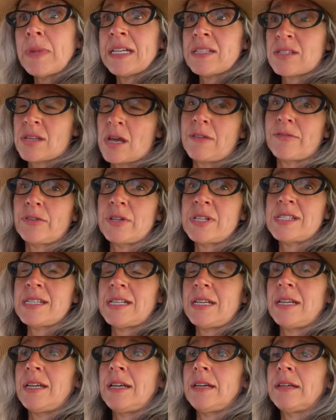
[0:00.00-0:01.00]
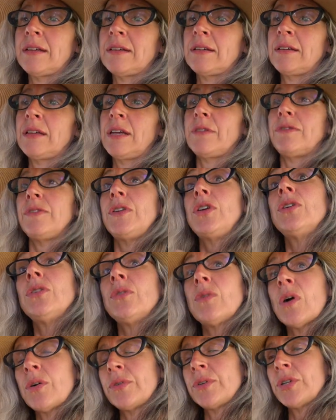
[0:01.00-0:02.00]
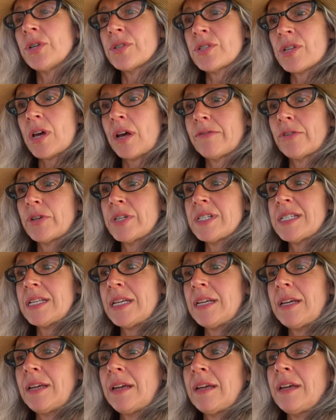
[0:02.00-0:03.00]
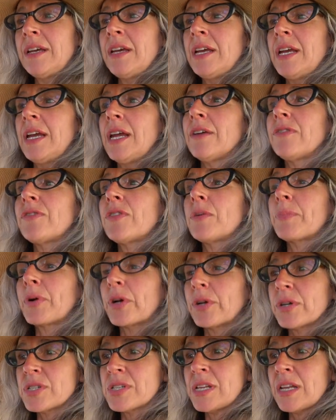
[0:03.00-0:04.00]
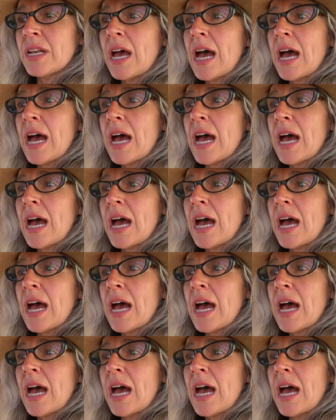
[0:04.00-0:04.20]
my sovereignty, if you own your sovereignty, if the person